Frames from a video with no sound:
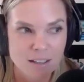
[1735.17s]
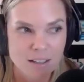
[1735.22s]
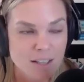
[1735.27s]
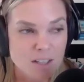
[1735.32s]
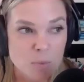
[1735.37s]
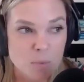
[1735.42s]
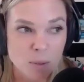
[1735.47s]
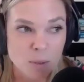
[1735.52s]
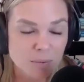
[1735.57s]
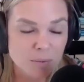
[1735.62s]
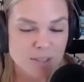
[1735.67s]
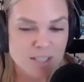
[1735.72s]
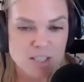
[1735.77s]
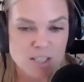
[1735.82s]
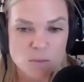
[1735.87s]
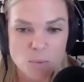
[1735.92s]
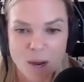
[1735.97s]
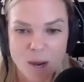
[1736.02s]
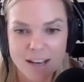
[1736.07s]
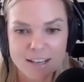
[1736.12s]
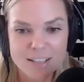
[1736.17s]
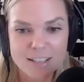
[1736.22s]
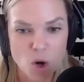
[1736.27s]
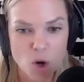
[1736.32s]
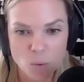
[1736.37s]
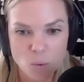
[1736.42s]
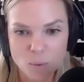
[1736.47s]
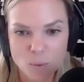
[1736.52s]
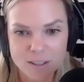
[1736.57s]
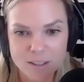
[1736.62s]
that's one of the reasons why I
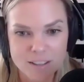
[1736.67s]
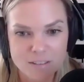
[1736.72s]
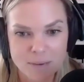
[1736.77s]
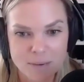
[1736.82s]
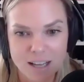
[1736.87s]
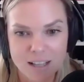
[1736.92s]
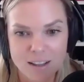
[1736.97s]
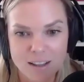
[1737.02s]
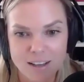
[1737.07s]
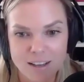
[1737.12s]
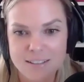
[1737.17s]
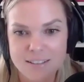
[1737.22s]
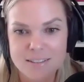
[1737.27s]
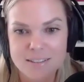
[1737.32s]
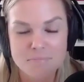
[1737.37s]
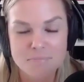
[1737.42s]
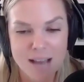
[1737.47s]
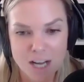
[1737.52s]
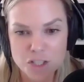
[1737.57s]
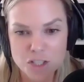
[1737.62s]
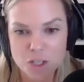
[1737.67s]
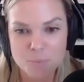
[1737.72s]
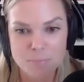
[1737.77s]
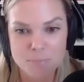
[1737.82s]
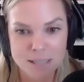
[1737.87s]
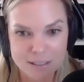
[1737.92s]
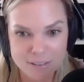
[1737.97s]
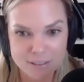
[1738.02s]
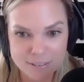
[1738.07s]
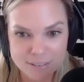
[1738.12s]
don't want to give my clients magic
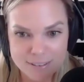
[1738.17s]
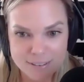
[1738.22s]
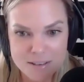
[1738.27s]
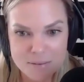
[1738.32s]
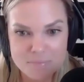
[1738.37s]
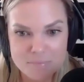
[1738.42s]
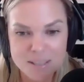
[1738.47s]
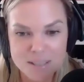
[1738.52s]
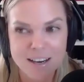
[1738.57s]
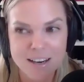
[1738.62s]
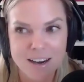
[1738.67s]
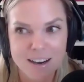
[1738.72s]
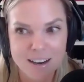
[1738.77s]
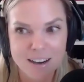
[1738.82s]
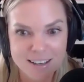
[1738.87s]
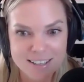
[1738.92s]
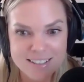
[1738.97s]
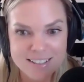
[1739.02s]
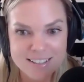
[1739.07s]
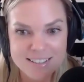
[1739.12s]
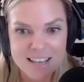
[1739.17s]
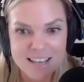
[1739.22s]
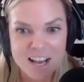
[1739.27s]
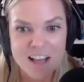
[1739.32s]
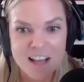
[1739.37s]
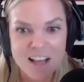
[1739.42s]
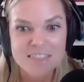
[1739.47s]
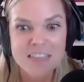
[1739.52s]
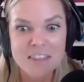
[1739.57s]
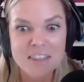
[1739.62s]
pills because
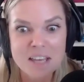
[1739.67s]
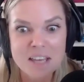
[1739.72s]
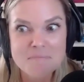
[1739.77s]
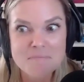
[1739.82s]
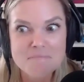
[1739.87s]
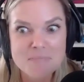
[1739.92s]
then they